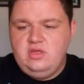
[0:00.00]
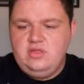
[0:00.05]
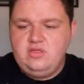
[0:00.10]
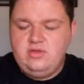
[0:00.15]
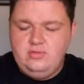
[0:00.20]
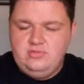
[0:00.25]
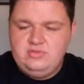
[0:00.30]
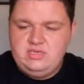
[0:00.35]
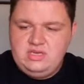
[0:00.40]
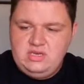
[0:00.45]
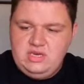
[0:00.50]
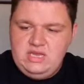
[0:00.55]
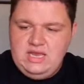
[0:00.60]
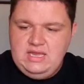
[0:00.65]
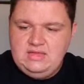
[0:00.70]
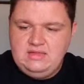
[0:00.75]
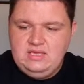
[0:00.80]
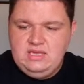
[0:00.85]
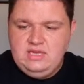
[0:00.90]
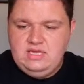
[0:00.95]
he thought was a great
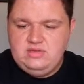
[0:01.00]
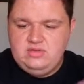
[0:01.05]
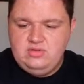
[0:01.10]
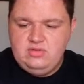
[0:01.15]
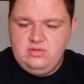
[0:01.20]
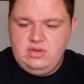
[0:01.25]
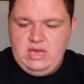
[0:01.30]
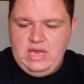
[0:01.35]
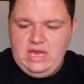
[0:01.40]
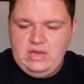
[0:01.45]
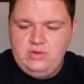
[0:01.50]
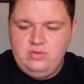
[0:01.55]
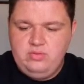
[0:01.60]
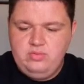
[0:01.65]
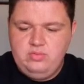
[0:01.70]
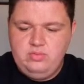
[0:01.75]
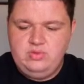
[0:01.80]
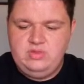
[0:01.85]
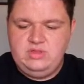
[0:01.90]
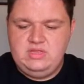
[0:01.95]
idea, to how
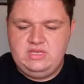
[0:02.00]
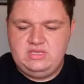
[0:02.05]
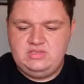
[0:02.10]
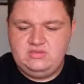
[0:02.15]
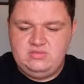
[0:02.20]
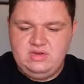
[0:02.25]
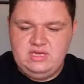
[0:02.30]
would this